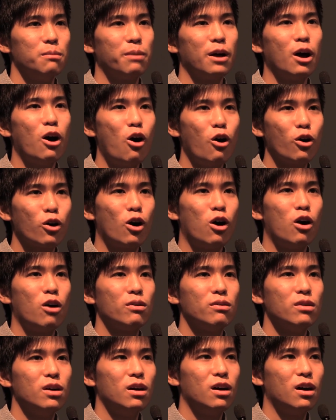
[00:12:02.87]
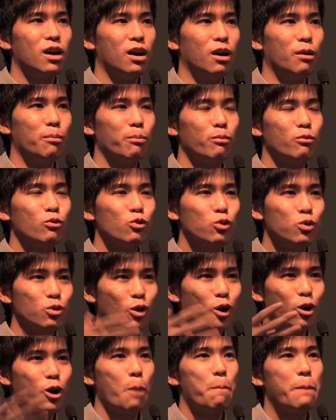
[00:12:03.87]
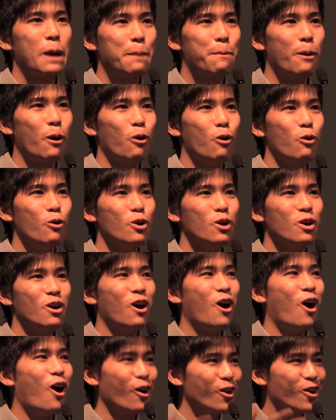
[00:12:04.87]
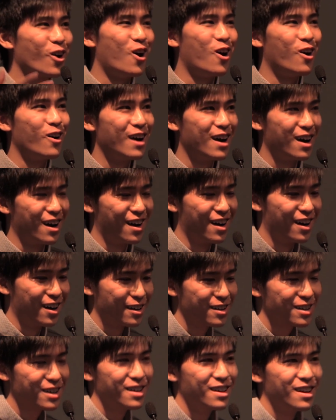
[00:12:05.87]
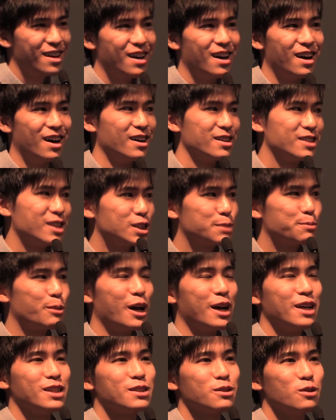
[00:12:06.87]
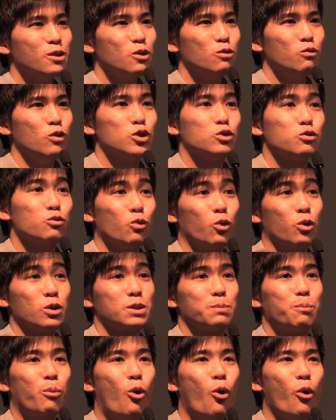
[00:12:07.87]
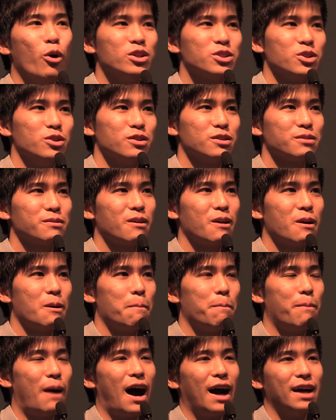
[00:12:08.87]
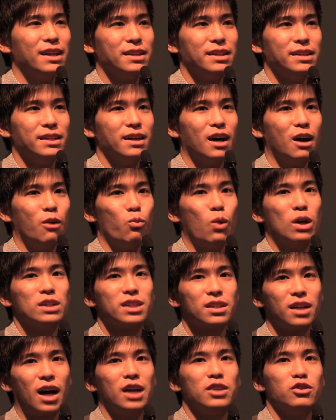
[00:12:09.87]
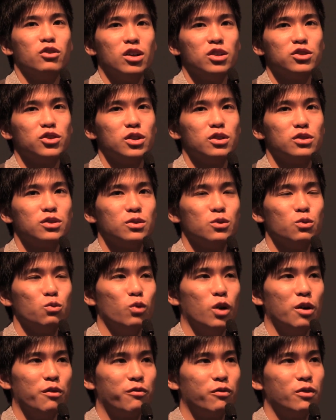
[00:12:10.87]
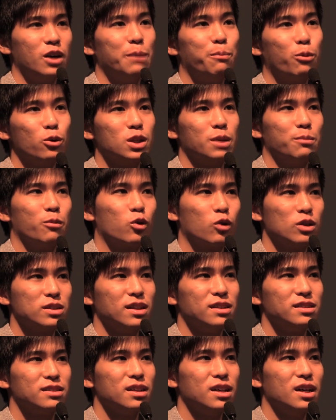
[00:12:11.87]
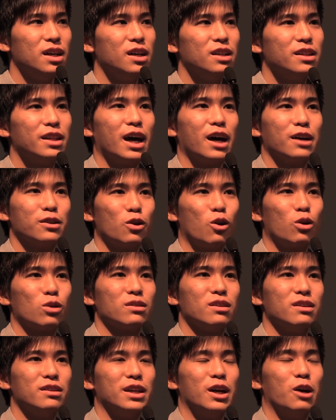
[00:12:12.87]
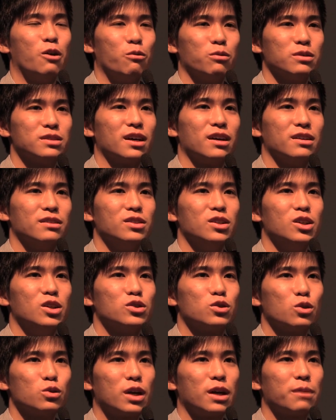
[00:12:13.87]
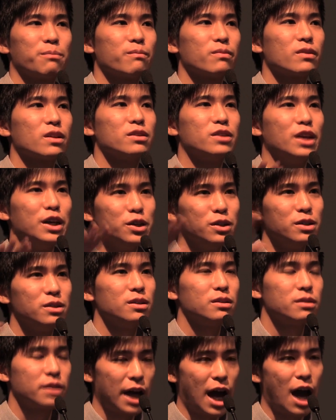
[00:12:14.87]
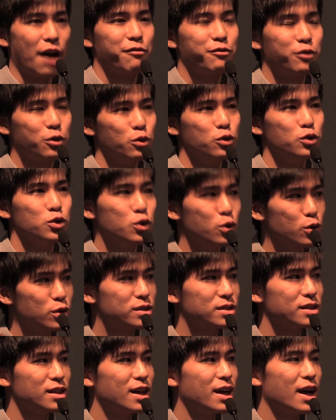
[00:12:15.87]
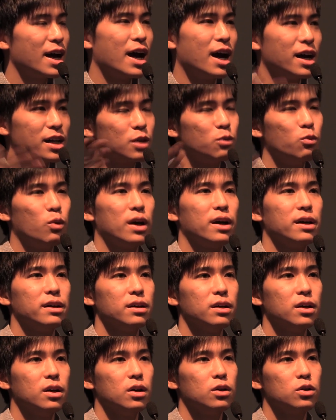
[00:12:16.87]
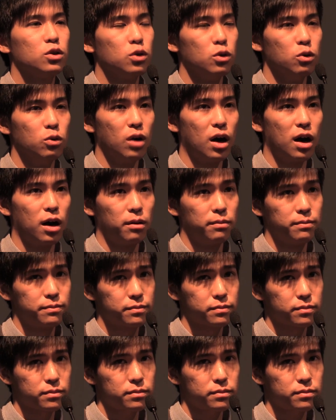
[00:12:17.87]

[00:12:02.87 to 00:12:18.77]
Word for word: But Hong Kong, um, Hong Kong people, Hong Kong uh, uh, displaced, which was poisoned by the um, Western ideologies with liberal democracies they are not their own son, so that they, they have to use another way to, um,